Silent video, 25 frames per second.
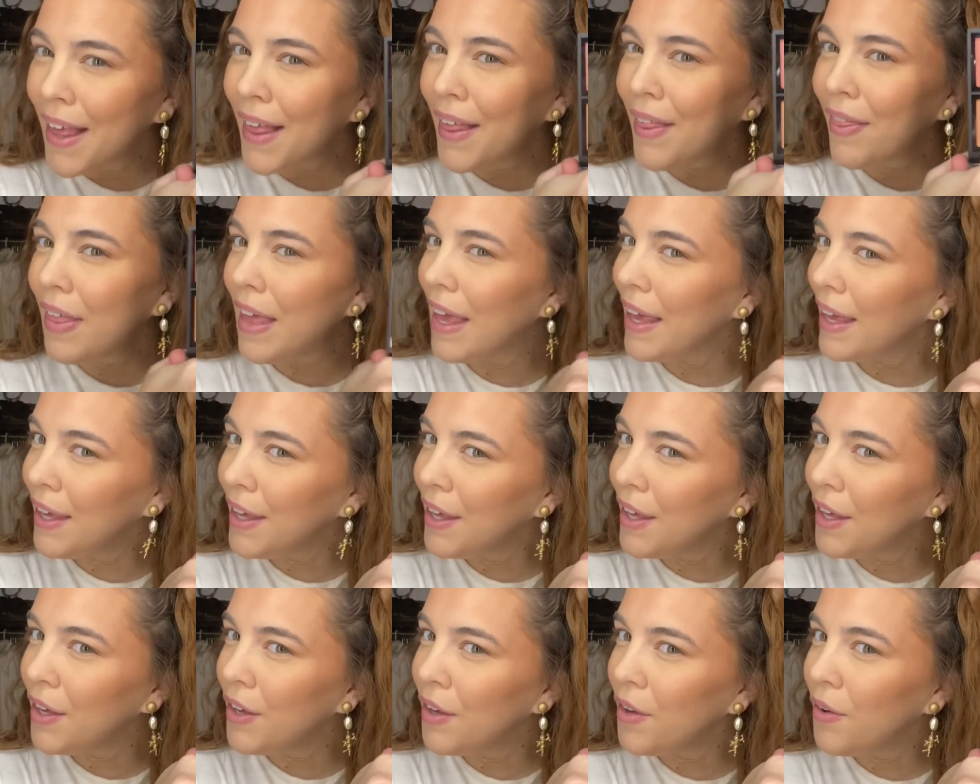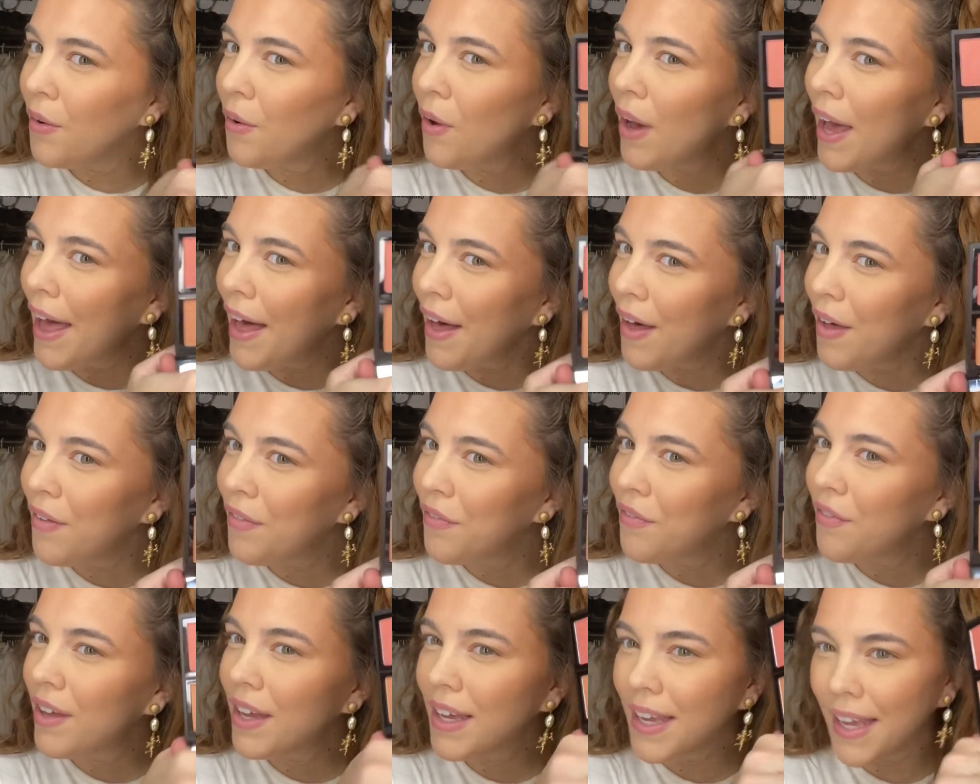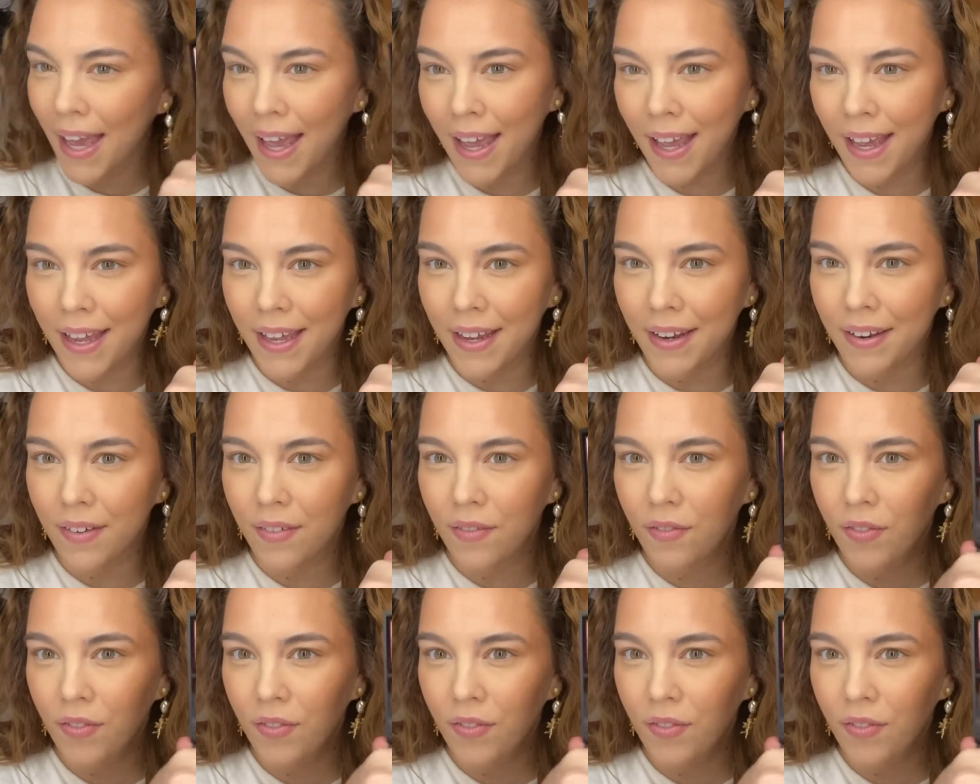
Thank you, e.l.f. again,